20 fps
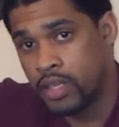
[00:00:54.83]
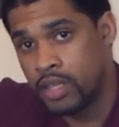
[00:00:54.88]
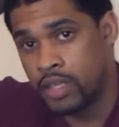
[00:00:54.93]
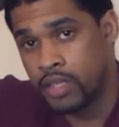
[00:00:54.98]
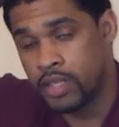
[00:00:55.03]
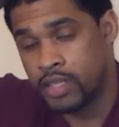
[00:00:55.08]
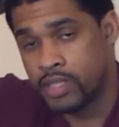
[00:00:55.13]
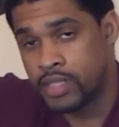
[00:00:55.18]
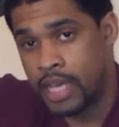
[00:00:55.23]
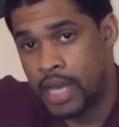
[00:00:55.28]

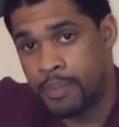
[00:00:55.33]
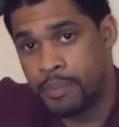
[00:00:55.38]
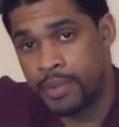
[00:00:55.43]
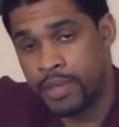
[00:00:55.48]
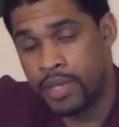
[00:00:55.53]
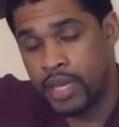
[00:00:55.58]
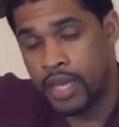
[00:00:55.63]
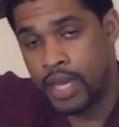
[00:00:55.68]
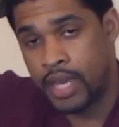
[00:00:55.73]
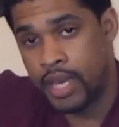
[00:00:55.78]
The top of
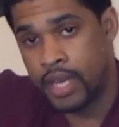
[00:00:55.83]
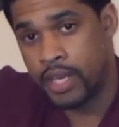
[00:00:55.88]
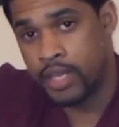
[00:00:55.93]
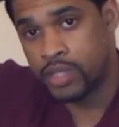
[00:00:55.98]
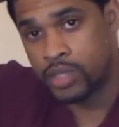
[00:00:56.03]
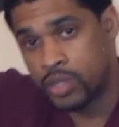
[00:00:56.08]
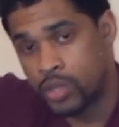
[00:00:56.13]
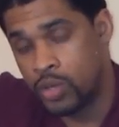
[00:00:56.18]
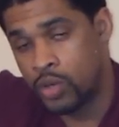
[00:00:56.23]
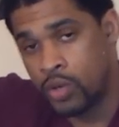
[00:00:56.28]
your head
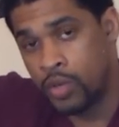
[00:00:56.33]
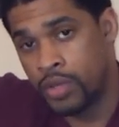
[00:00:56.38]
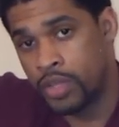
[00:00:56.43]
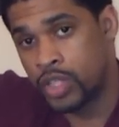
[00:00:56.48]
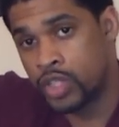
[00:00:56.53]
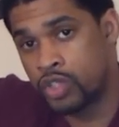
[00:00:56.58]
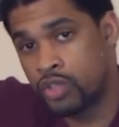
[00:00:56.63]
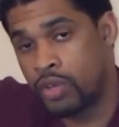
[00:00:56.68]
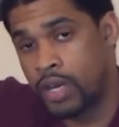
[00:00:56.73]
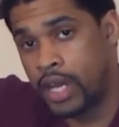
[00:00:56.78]
is called the
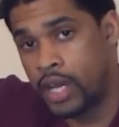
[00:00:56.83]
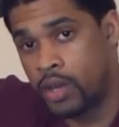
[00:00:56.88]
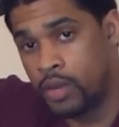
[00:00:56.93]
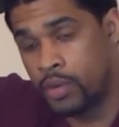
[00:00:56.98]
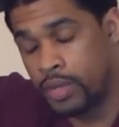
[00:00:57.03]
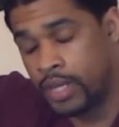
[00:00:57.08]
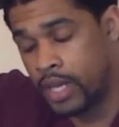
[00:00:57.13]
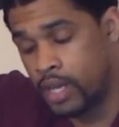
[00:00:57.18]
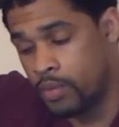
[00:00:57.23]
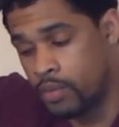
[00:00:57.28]

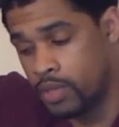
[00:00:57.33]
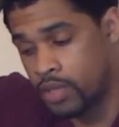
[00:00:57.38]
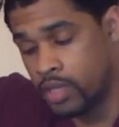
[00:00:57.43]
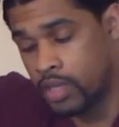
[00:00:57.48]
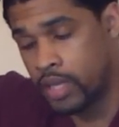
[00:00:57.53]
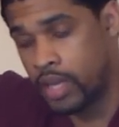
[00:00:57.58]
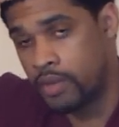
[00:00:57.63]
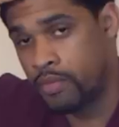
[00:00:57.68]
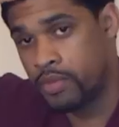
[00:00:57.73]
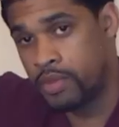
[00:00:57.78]
crown area.
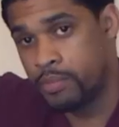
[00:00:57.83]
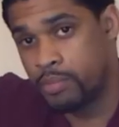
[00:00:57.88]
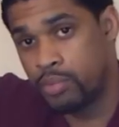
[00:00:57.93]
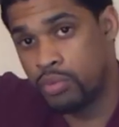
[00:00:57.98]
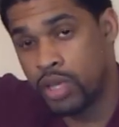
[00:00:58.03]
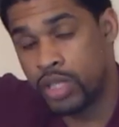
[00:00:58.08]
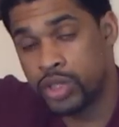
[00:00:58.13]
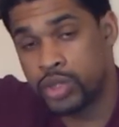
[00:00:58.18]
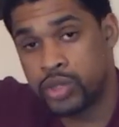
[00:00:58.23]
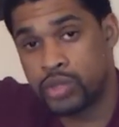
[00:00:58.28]
Every
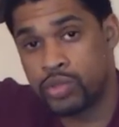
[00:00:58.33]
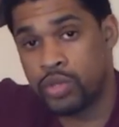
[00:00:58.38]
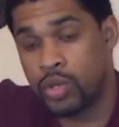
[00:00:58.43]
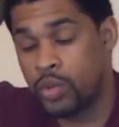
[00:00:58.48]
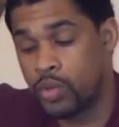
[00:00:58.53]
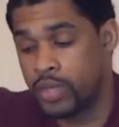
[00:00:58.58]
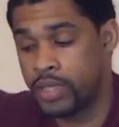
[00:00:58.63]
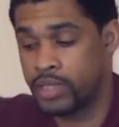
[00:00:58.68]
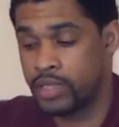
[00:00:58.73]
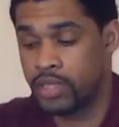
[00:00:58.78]
brush
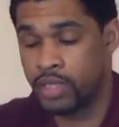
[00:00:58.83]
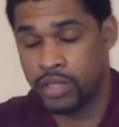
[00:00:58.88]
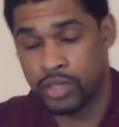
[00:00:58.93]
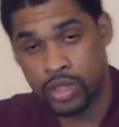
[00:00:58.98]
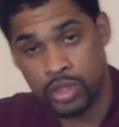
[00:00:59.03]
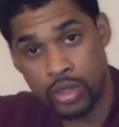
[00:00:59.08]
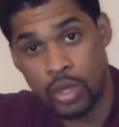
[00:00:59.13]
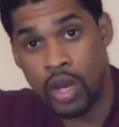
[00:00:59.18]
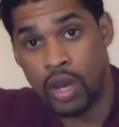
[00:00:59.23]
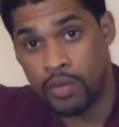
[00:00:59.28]
stroke is going to
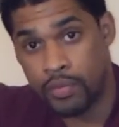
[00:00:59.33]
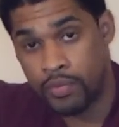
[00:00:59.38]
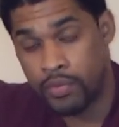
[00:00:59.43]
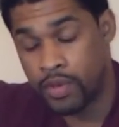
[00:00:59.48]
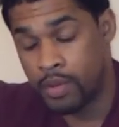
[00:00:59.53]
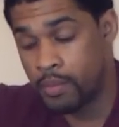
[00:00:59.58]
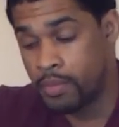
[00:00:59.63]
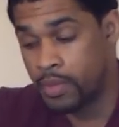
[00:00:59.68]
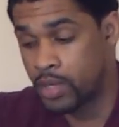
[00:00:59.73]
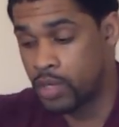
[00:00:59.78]
start
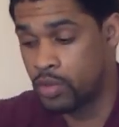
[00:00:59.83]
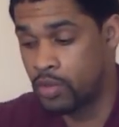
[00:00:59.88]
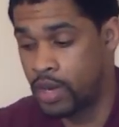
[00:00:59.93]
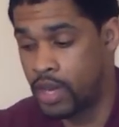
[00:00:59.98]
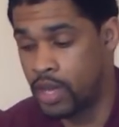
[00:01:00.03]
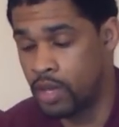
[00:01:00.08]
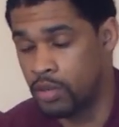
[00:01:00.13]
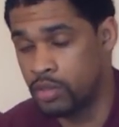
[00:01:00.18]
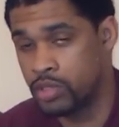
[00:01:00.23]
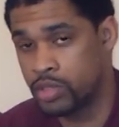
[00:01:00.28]
from the crown.